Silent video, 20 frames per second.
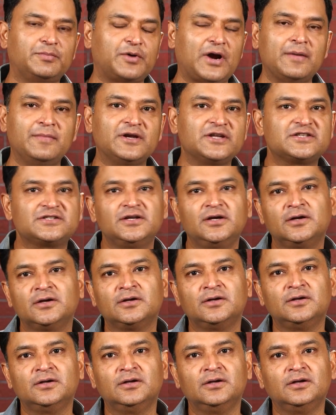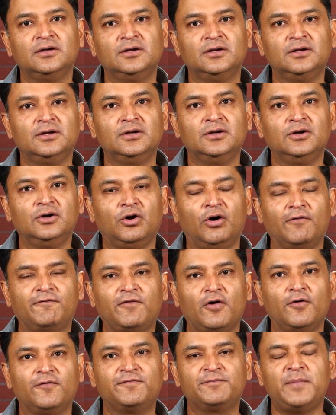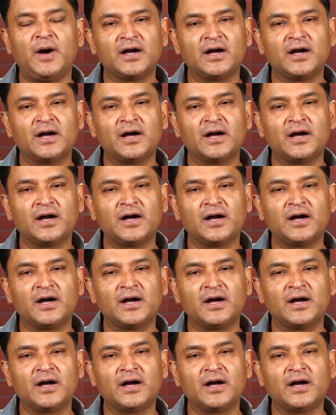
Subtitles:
the Prime Minister of